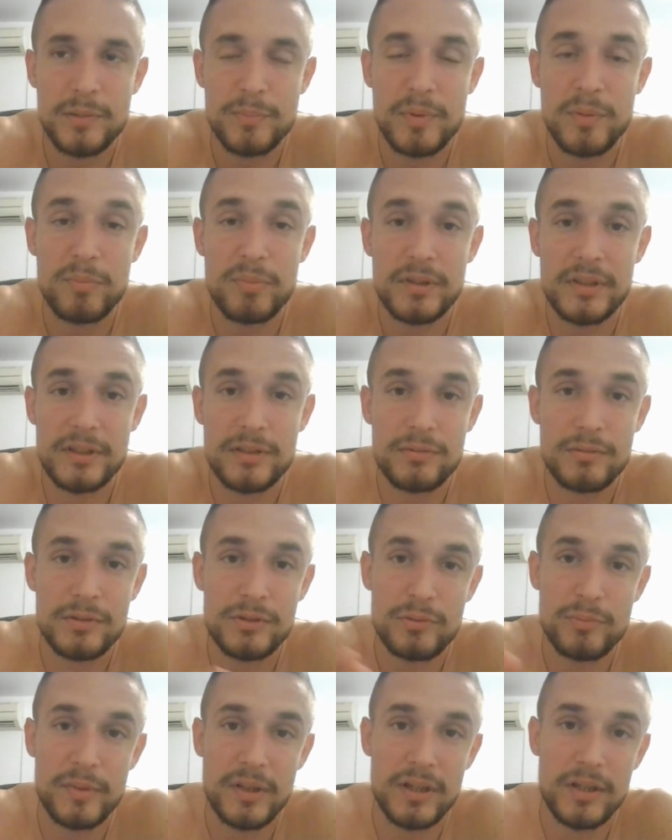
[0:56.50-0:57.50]
people that
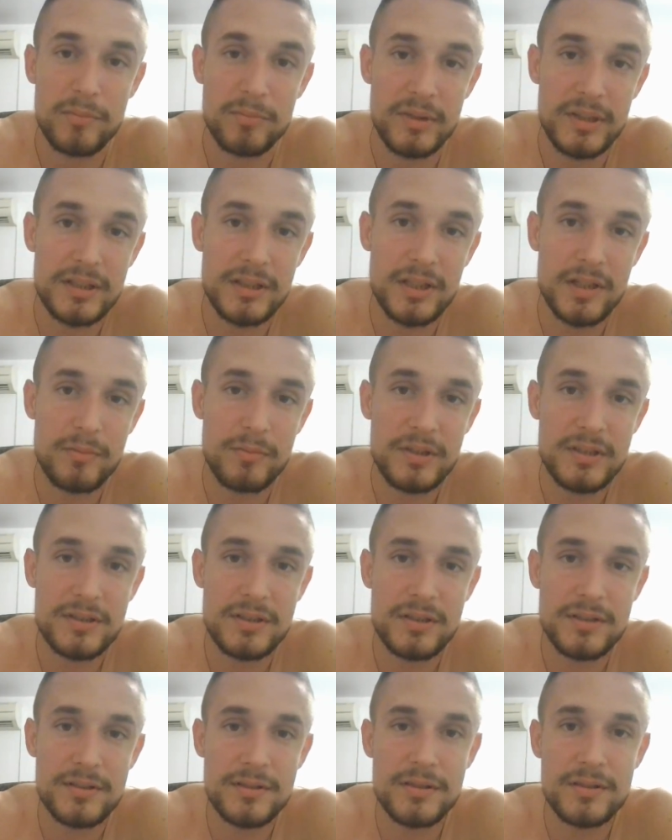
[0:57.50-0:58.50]
want to be complete arm
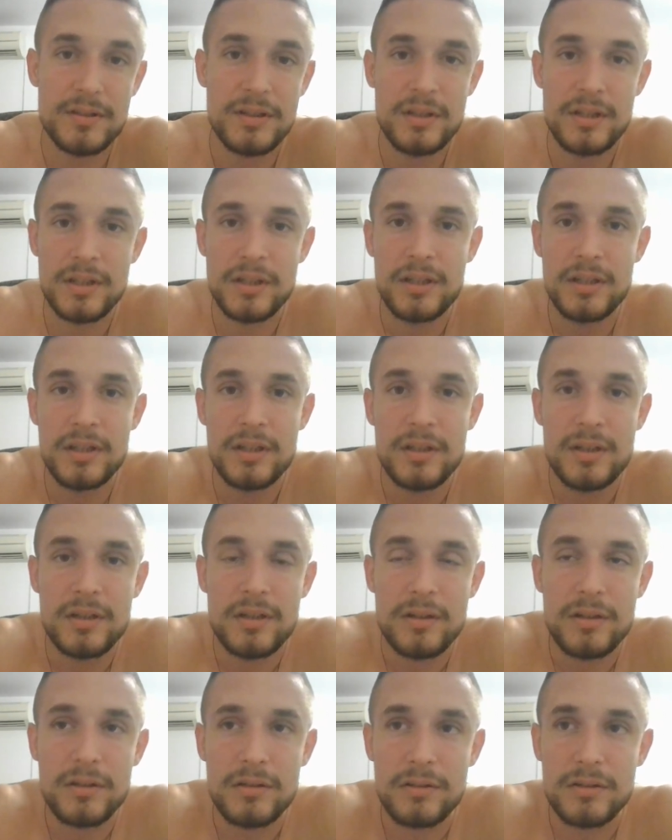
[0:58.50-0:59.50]
wrestlers
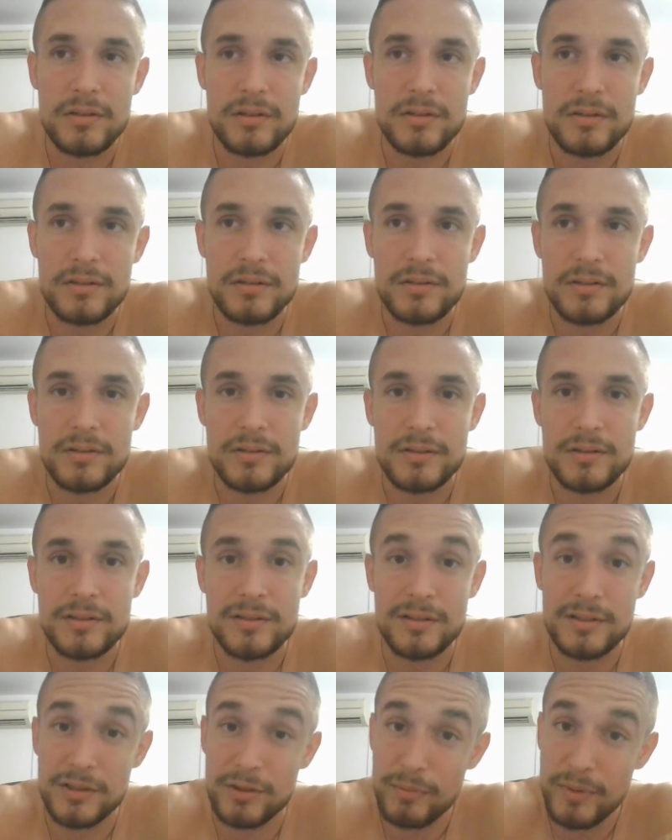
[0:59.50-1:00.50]
or
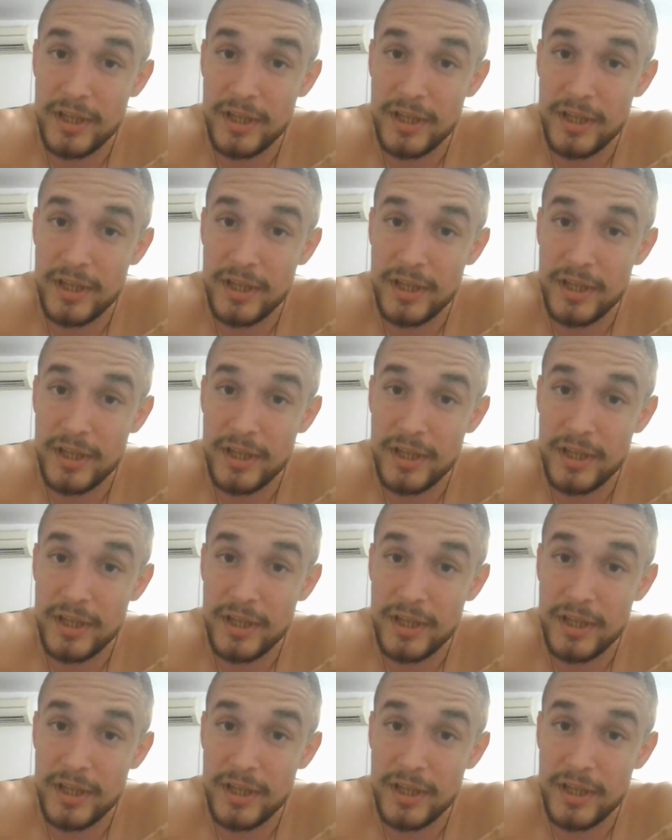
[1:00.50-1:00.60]
the